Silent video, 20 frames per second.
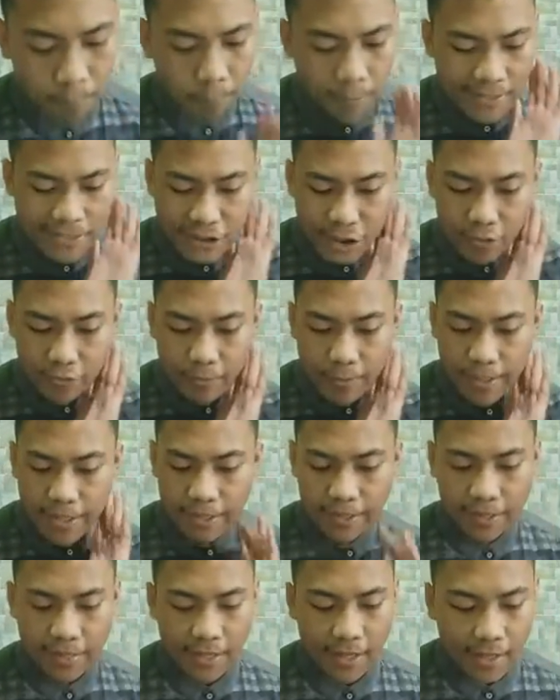much of
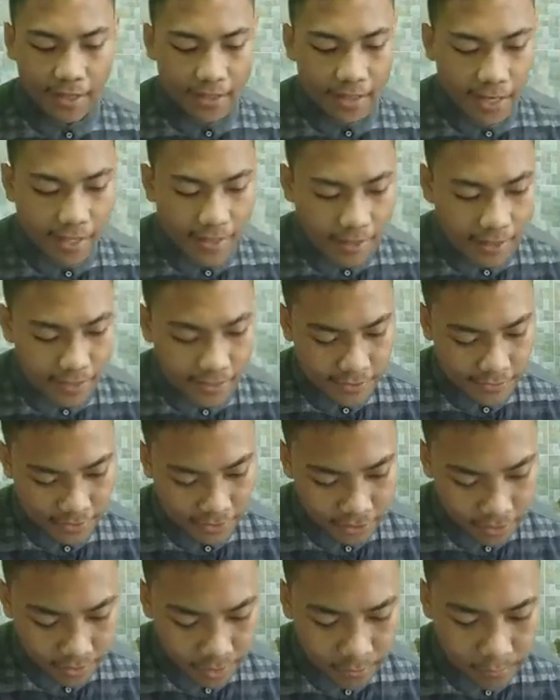parents can't guide the
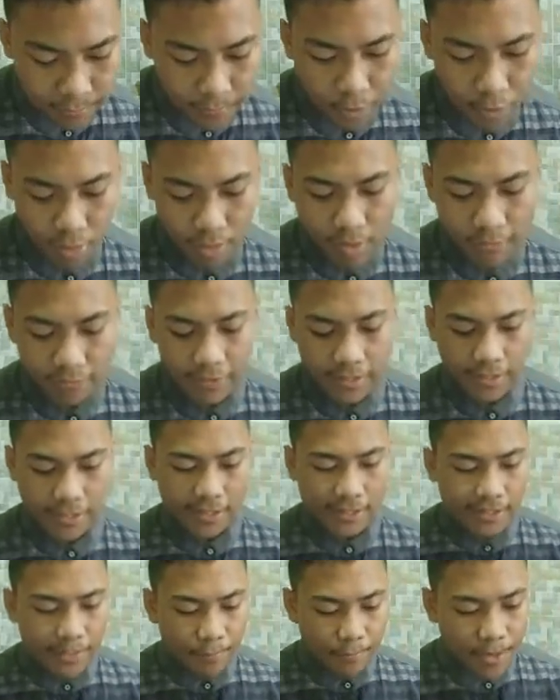children because of their
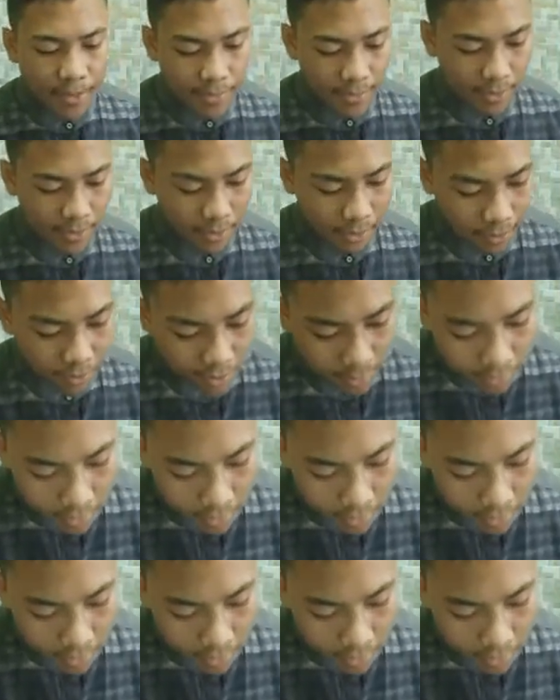intimacy.